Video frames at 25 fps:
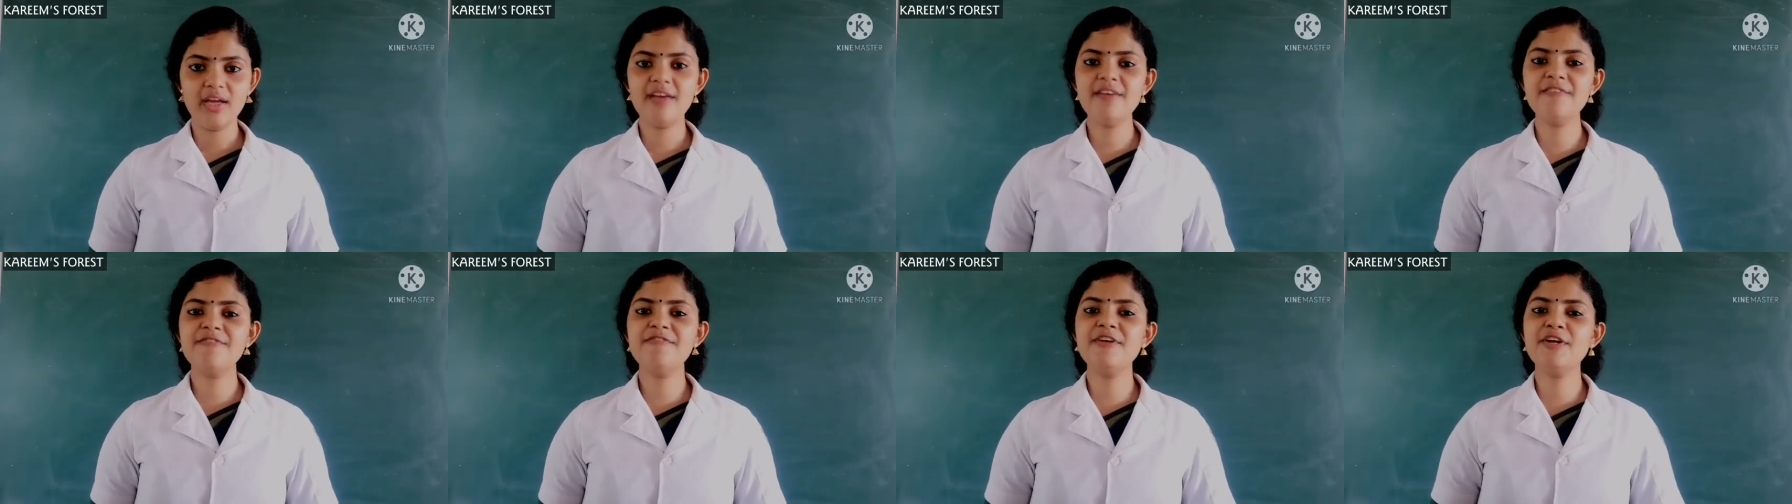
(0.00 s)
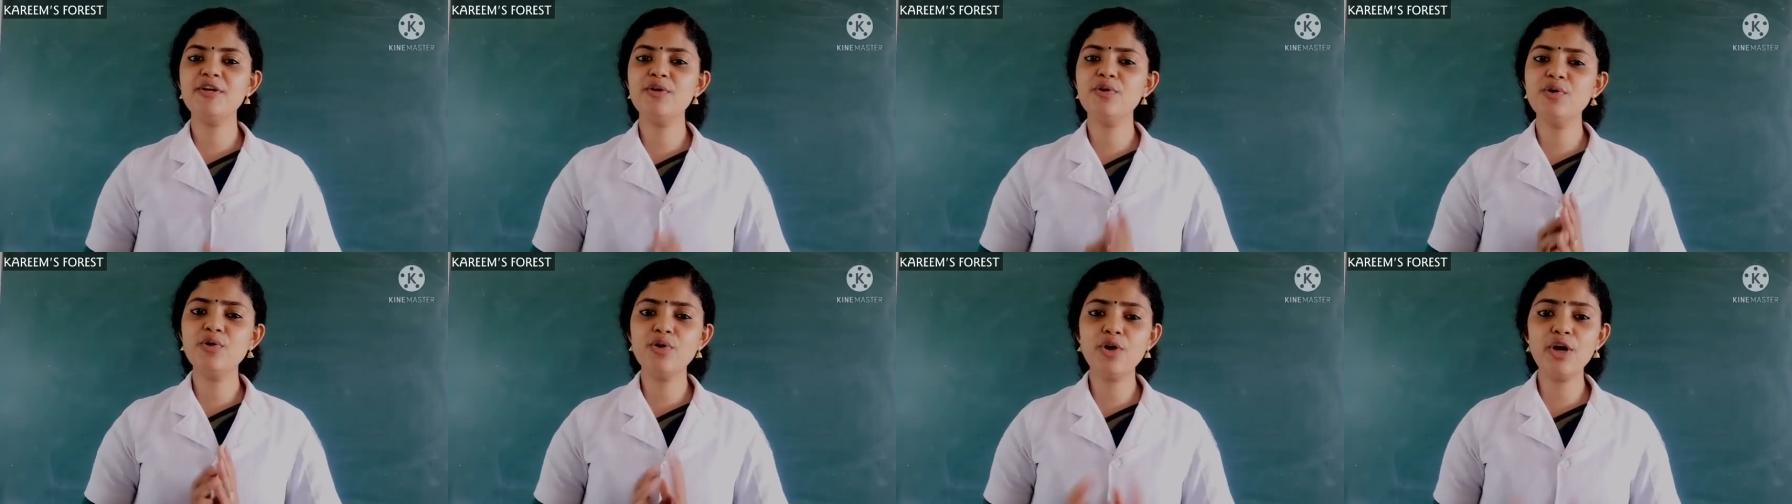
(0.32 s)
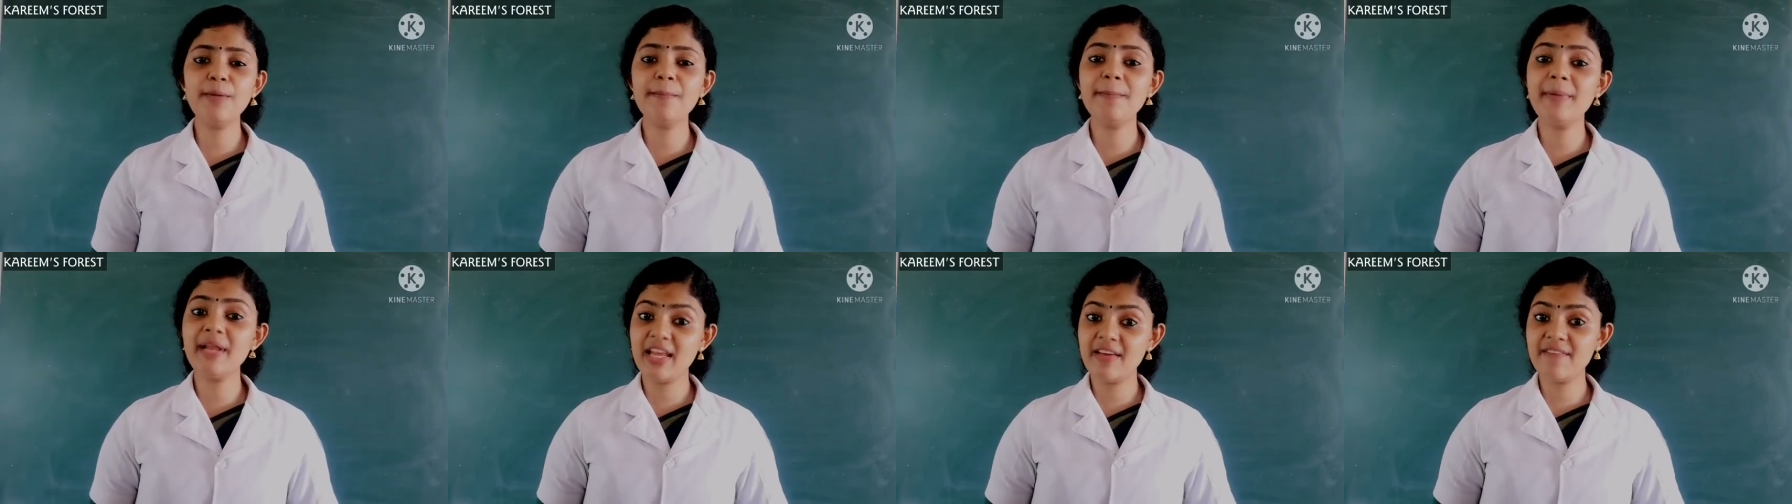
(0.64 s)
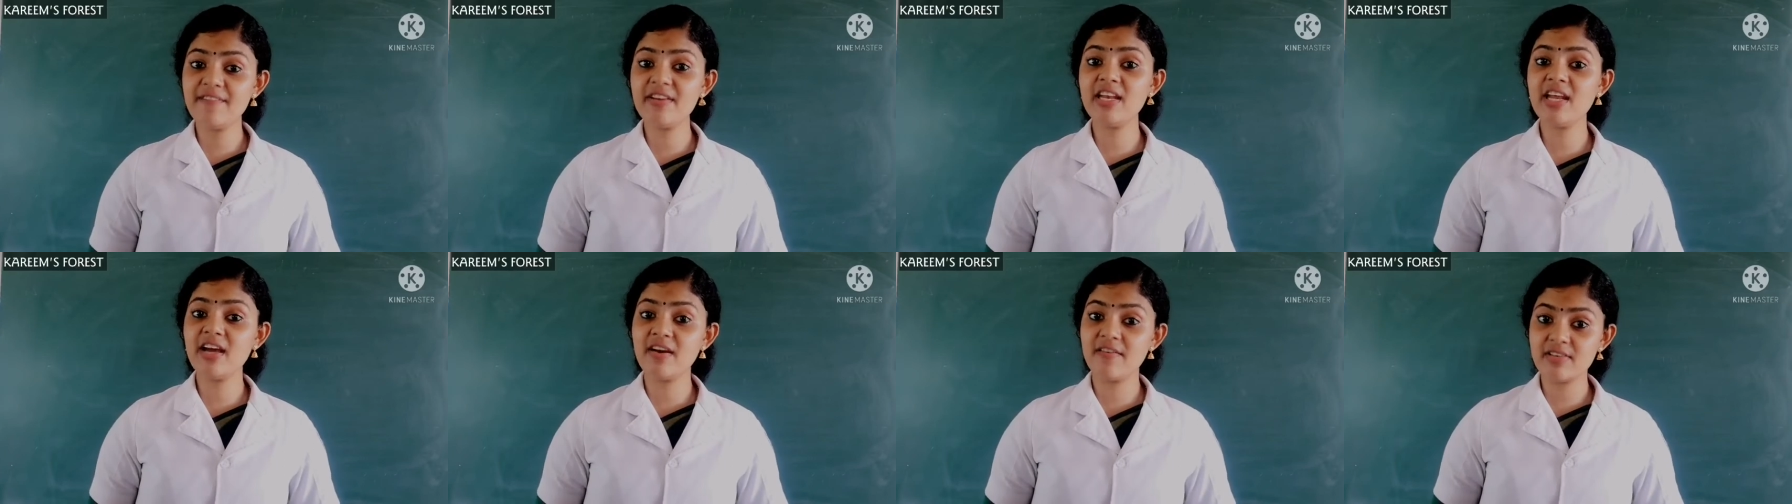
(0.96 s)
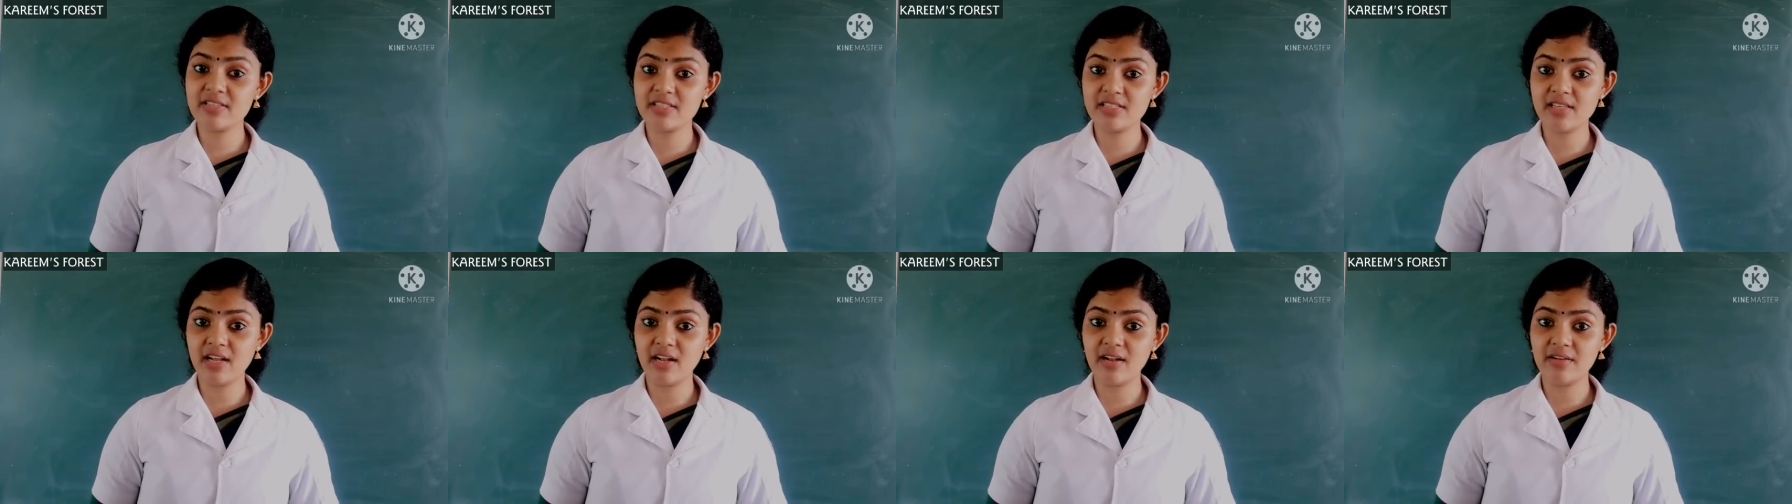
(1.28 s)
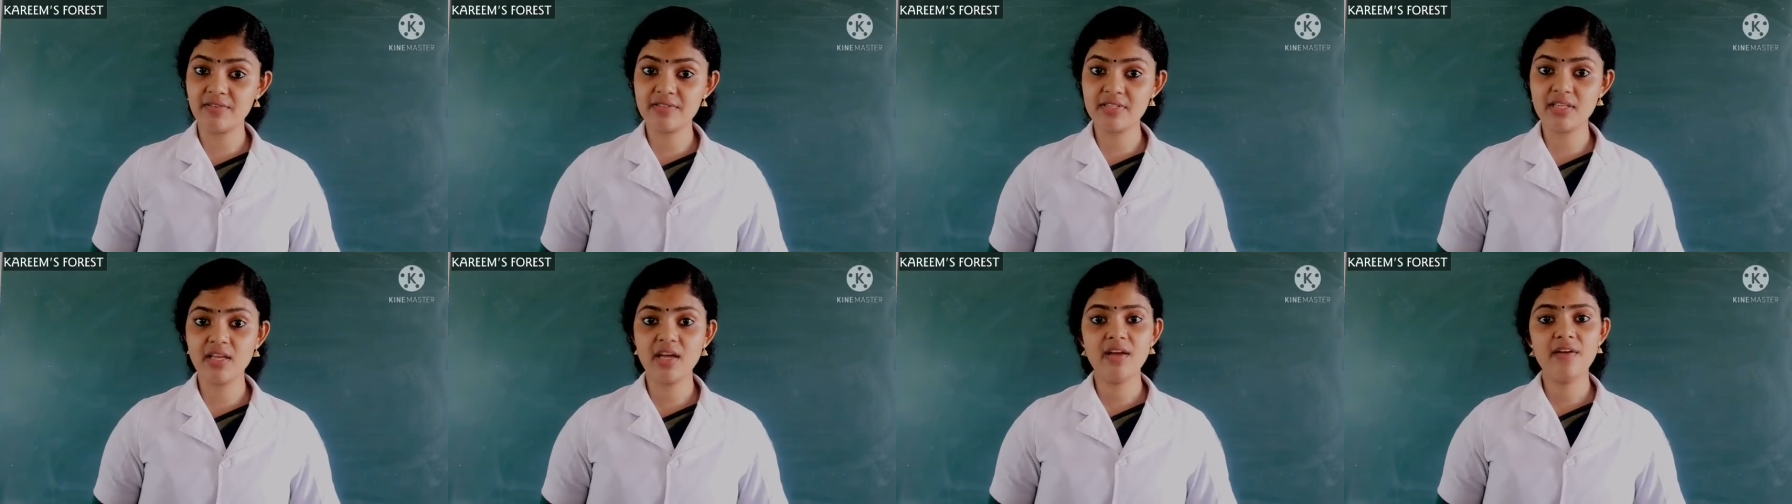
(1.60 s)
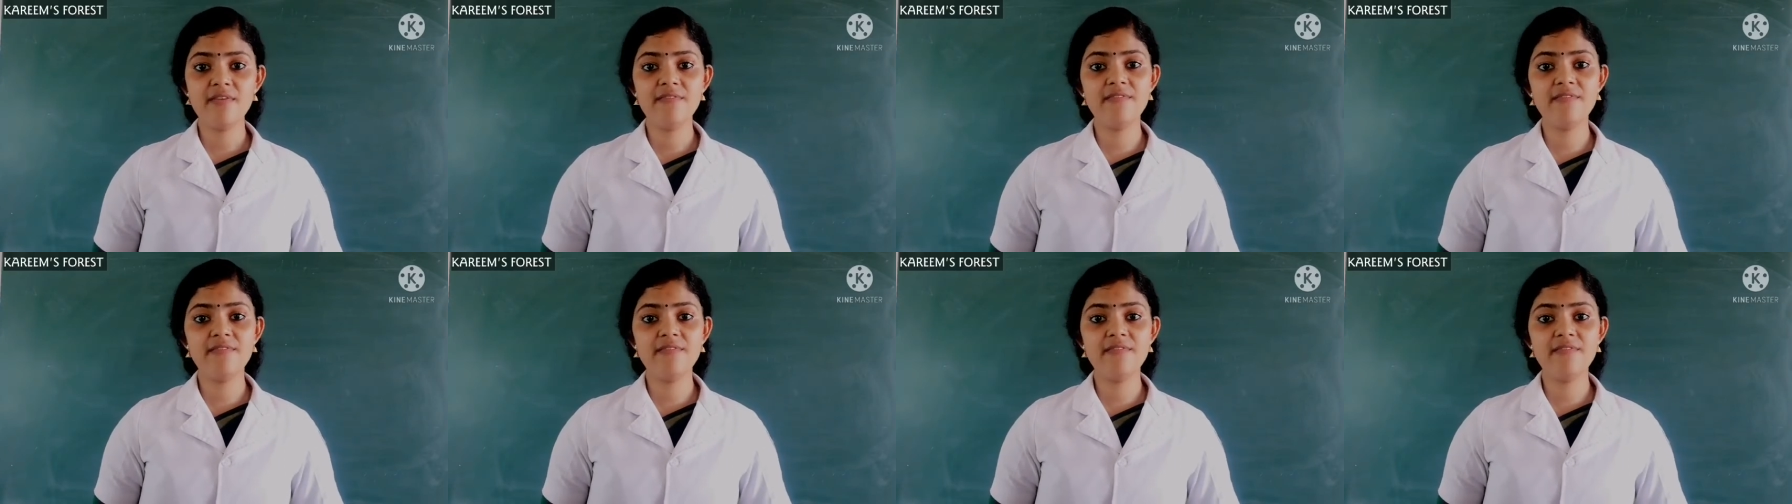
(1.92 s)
If we do not believe in ourselves,